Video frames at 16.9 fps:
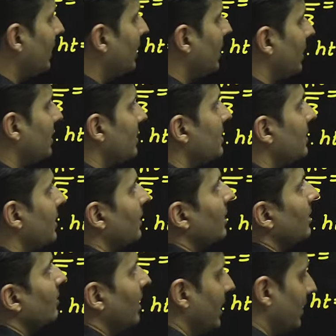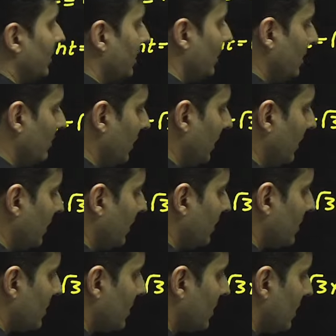is nothing but 3 meters.
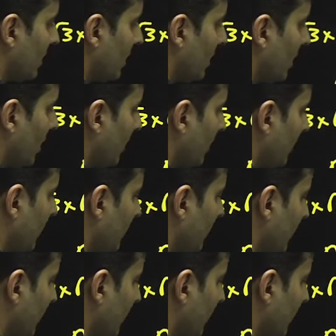This is